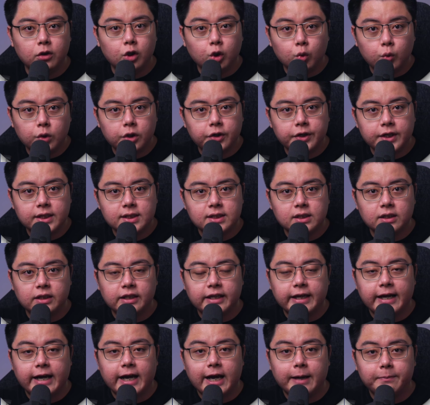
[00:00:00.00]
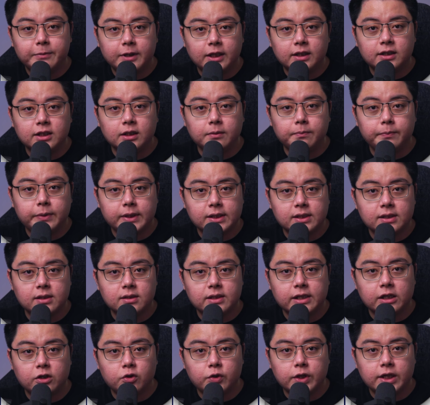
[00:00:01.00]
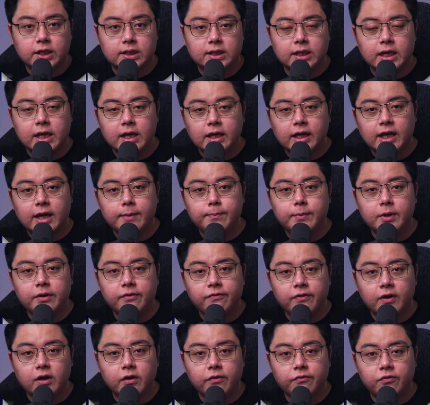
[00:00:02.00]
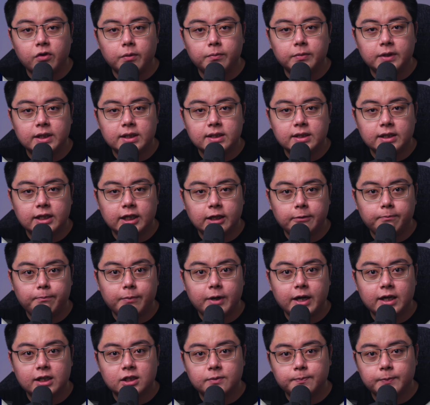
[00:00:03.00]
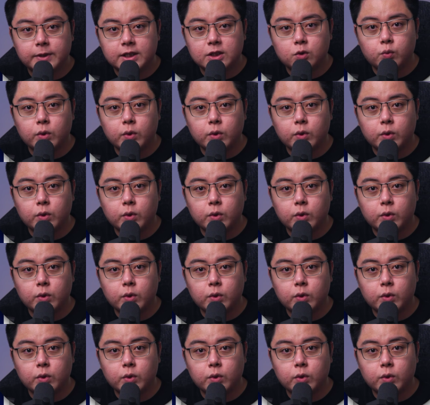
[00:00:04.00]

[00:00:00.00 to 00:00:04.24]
no worries, their updated business address can be found from this HIPAA Space